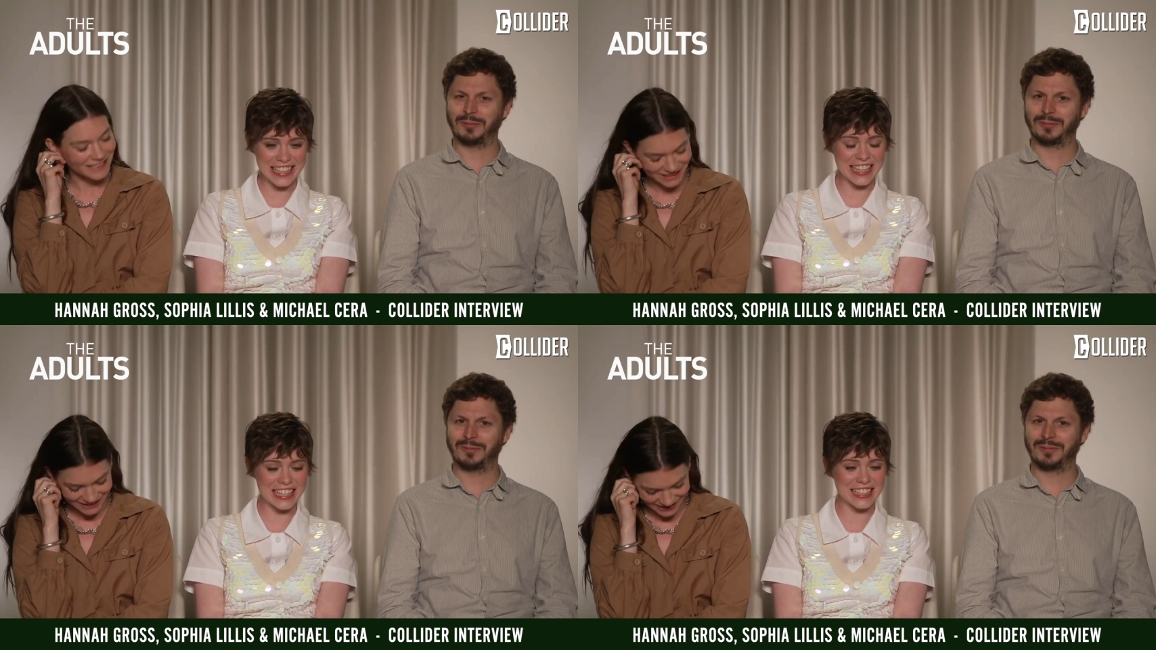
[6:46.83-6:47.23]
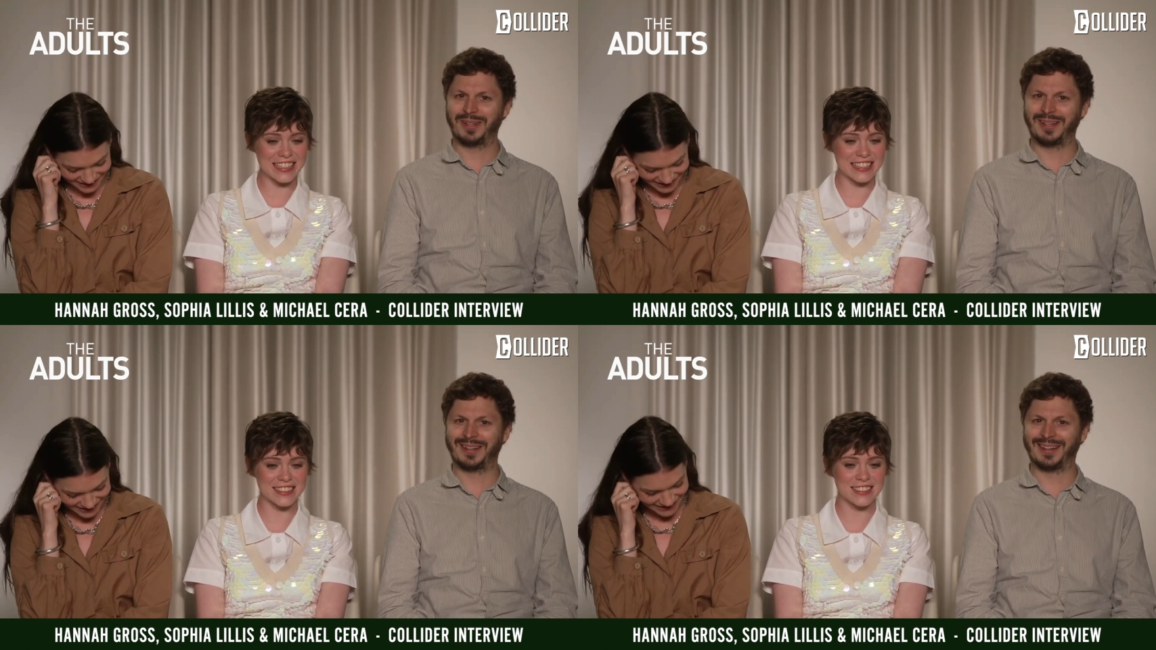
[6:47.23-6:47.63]
Speaker 1: yeah,
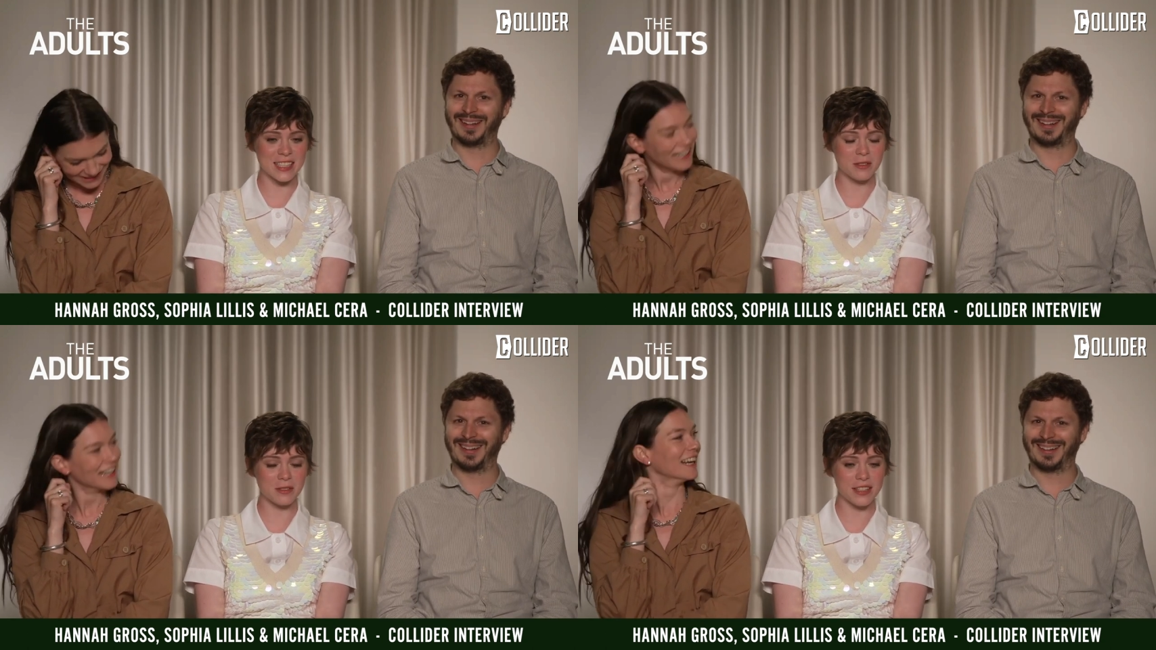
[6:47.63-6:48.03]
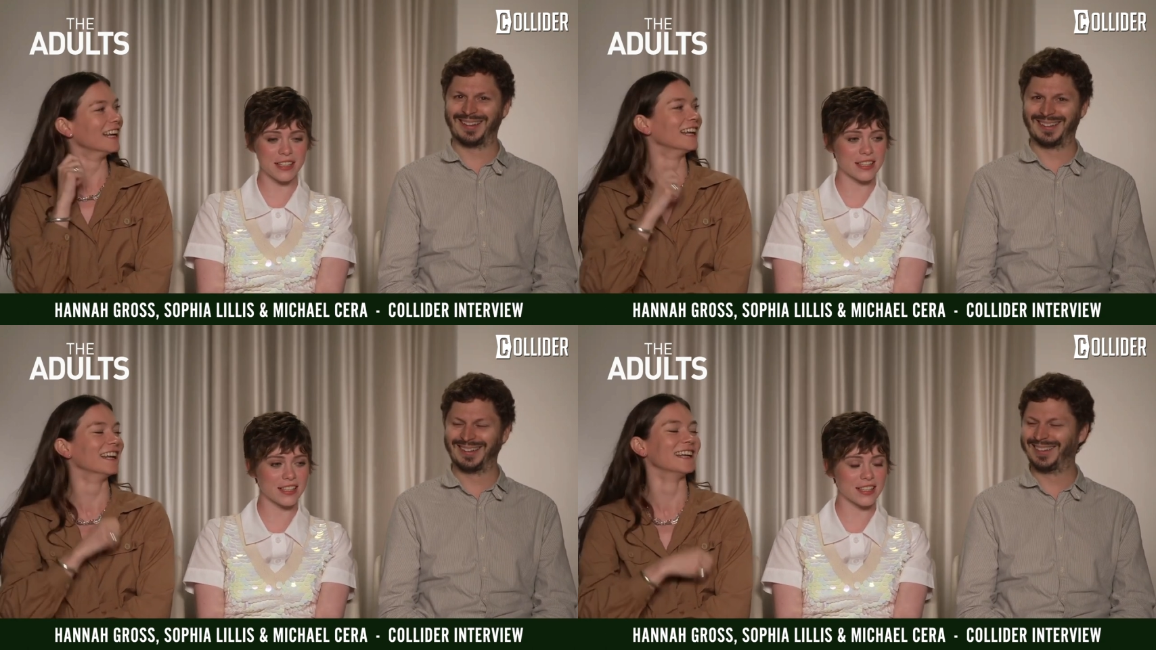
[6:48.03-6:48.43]
it seemed really,
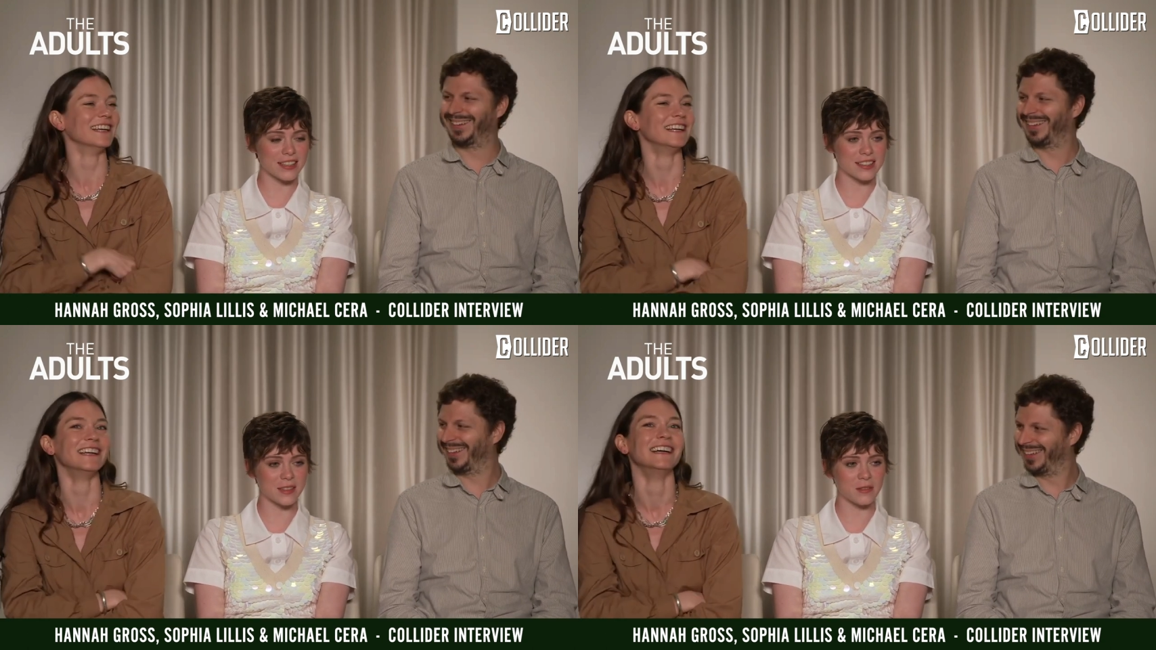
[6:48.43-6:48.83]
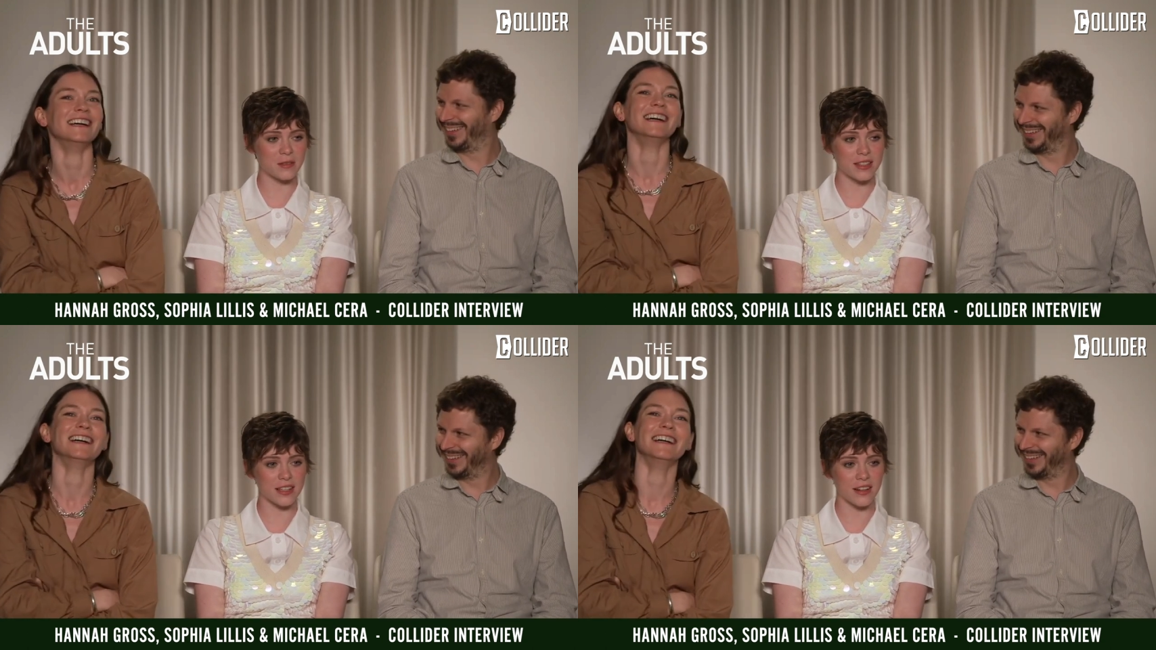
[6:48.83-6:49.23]
it seemed really
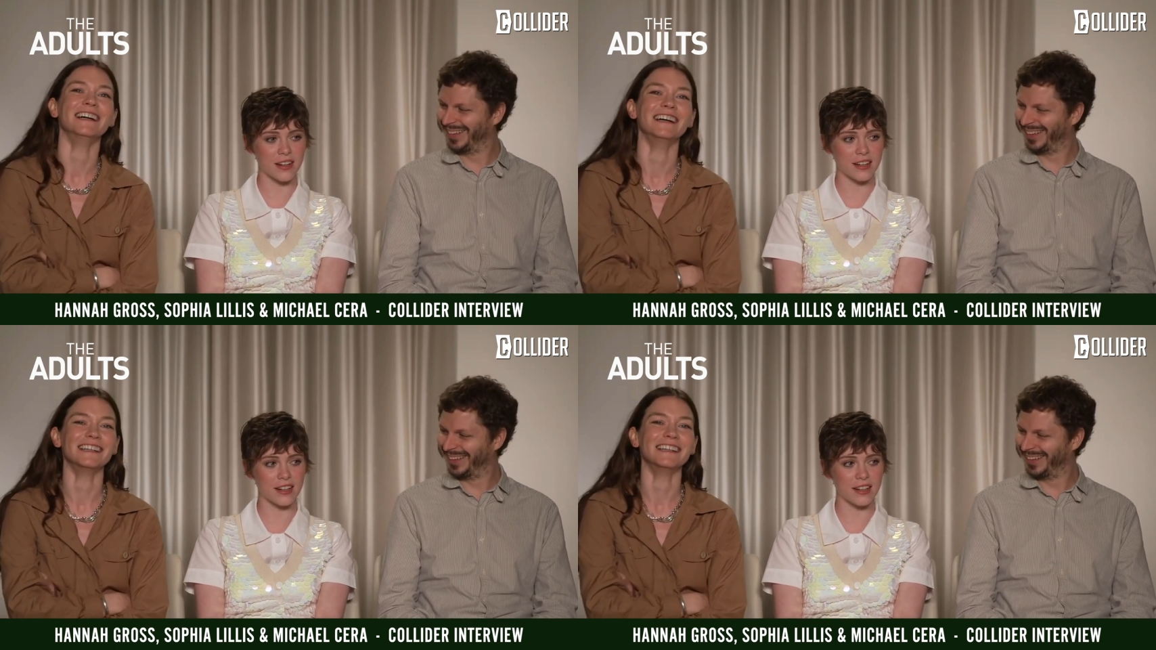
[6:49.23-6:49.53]
hard.